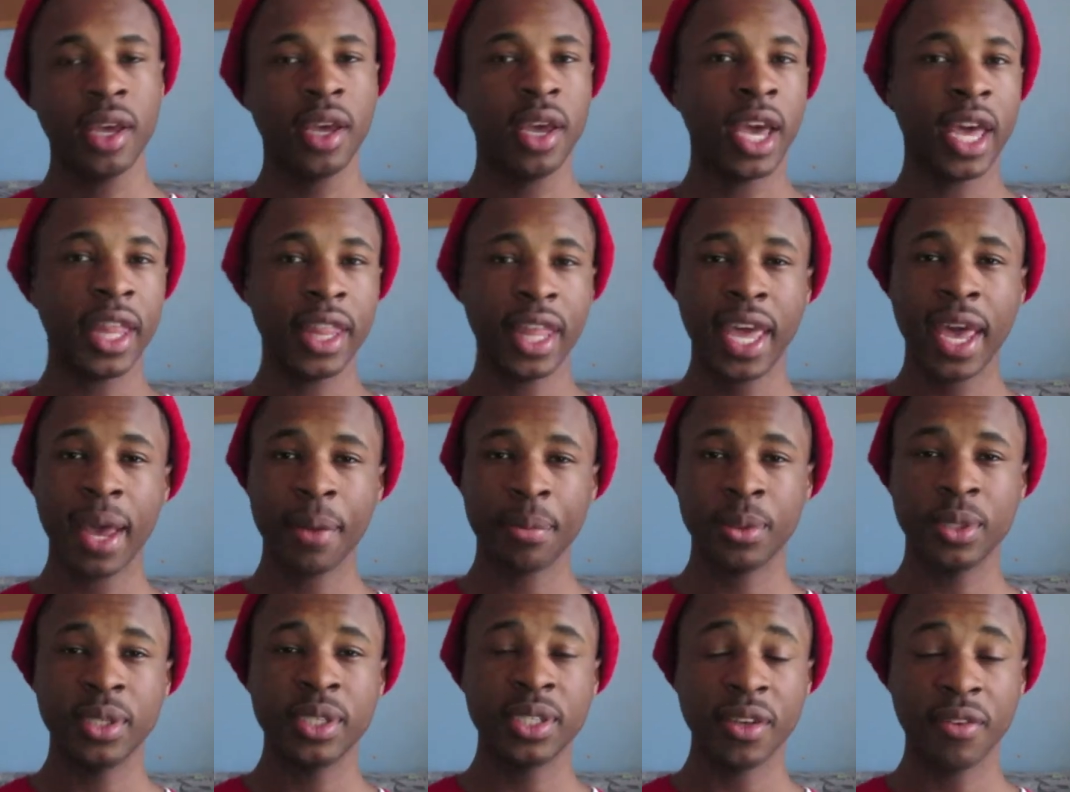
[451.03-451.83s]
and they
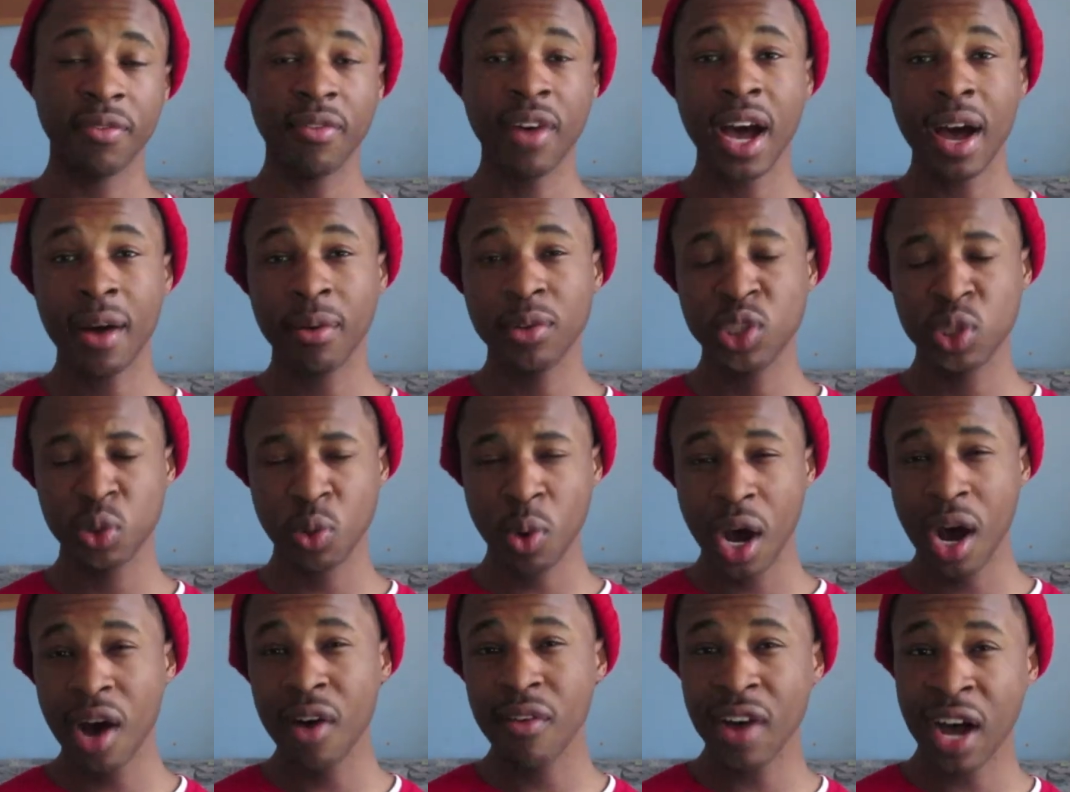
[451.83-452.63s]
have to survive
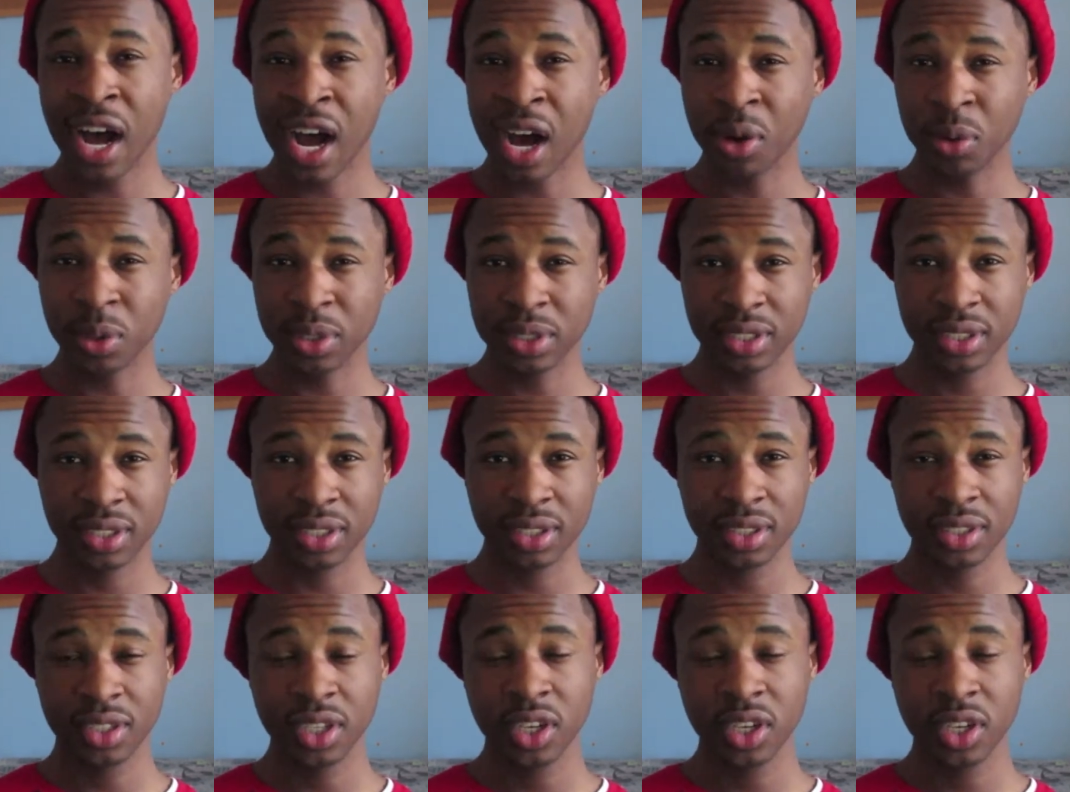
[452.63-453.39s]
12 hours